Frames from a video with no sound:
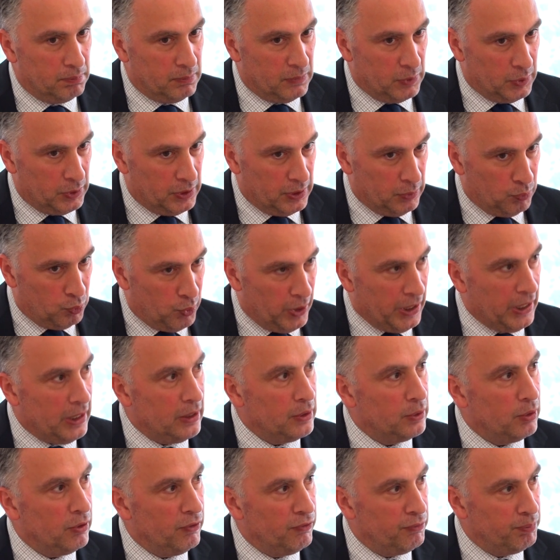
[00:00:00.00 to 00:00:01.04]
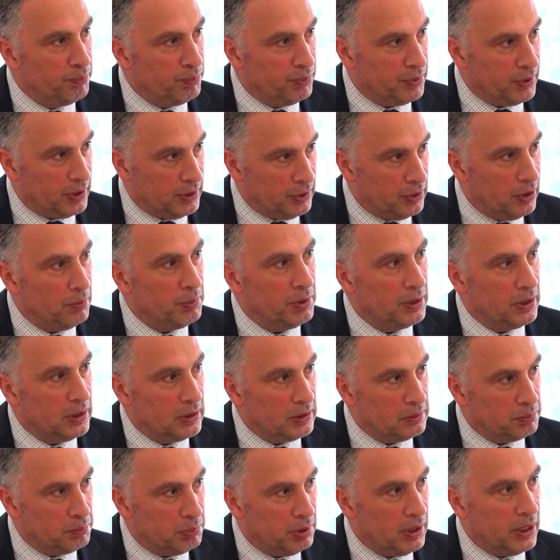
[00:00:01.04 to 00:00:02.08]
will of
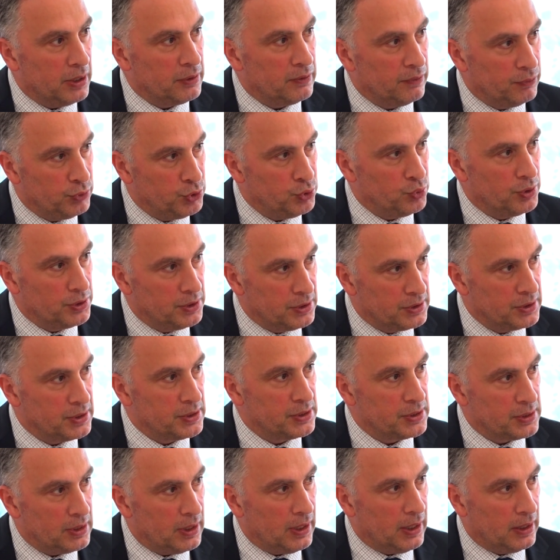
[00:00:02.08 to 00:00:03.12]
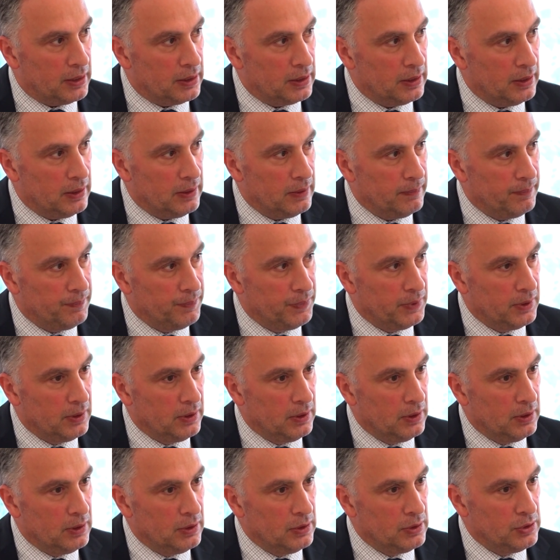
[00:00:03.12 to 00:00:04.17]
predominant part of Georgian society.
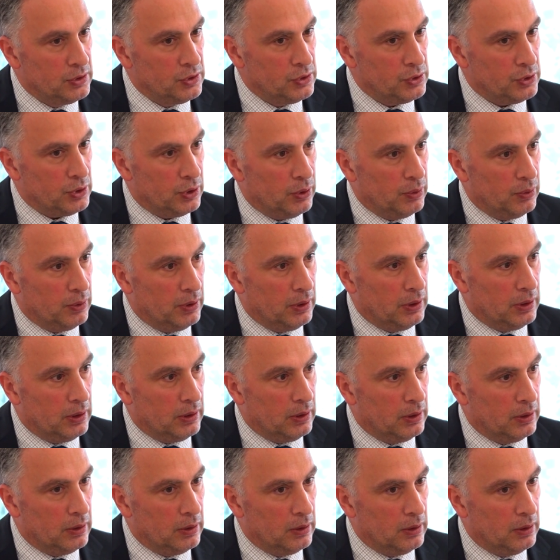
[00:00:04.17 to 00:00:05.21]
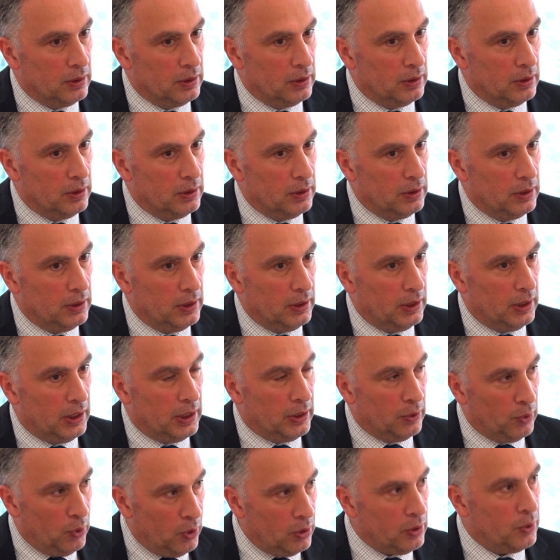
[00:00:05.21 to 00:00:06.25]
So
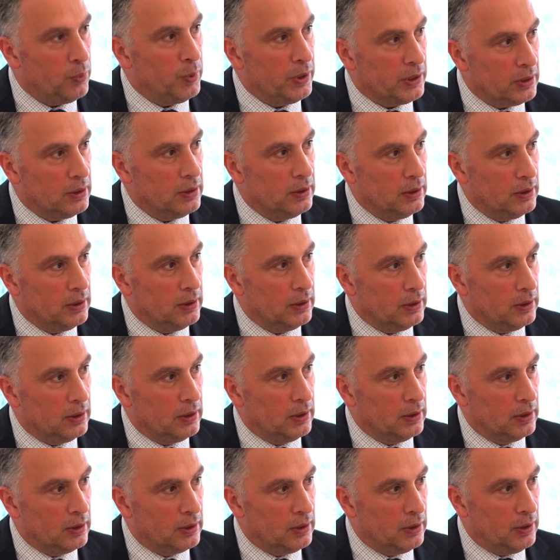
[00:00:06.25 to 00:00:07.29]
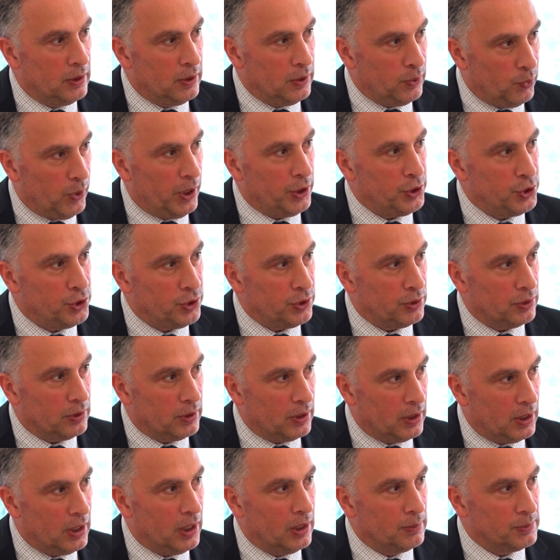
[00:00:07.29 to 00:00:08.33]
an awkward
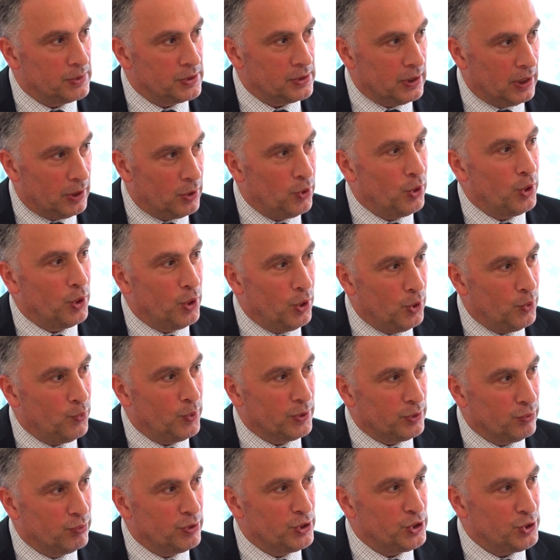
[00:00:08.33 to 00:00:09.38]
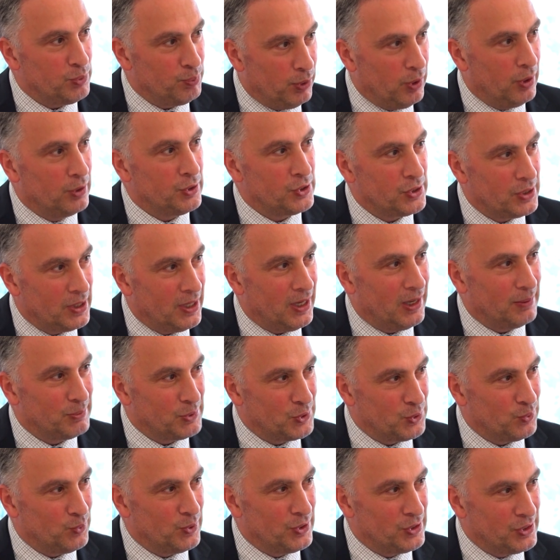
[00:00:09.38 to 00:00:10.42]
awkward response
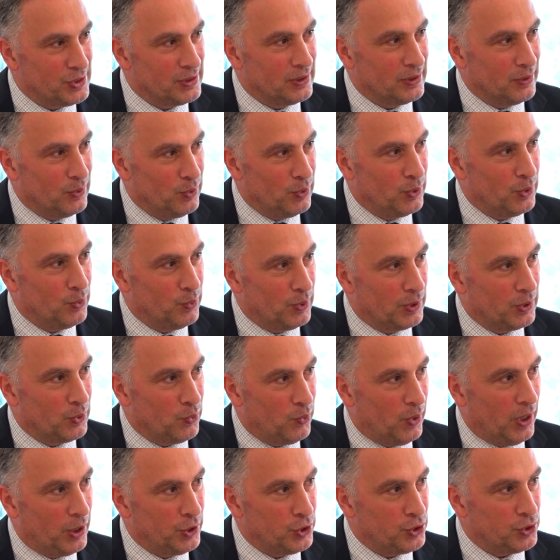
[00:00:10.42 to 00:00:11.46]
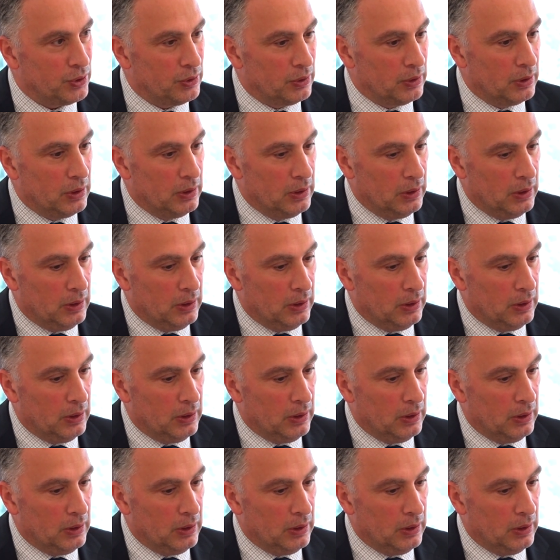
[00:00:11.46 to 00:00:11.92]
comes with awkward question.